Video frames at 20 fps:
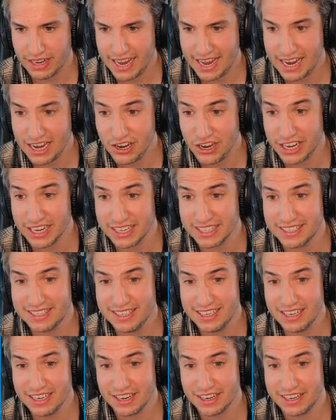And you can
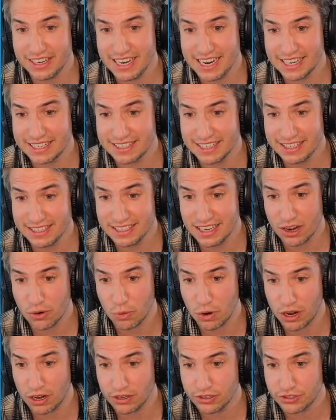see that the existing
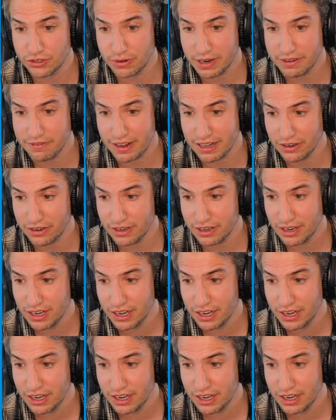wall, so if I